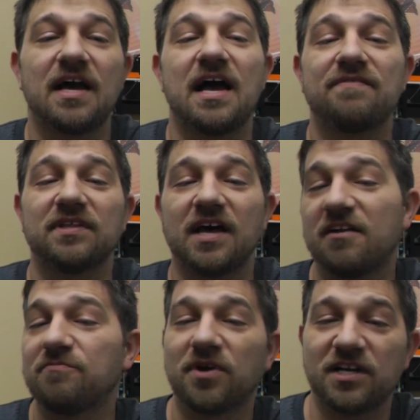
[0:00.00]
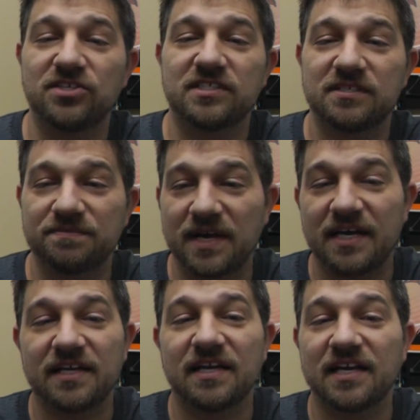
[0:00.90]
I have a lot of projects in
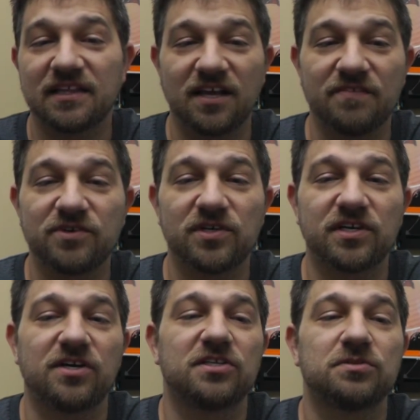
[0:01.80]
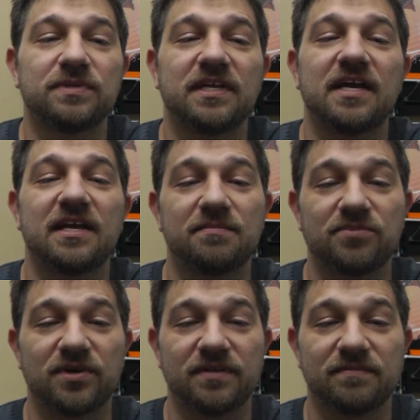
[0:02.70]
mind and I'd love your encouragement and
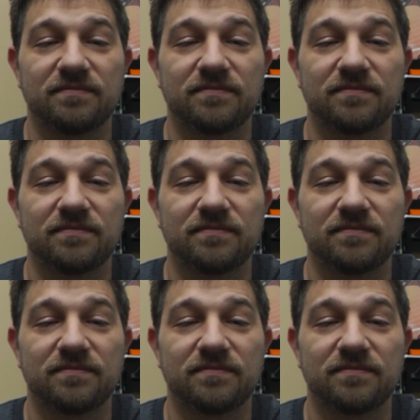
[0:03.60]
input.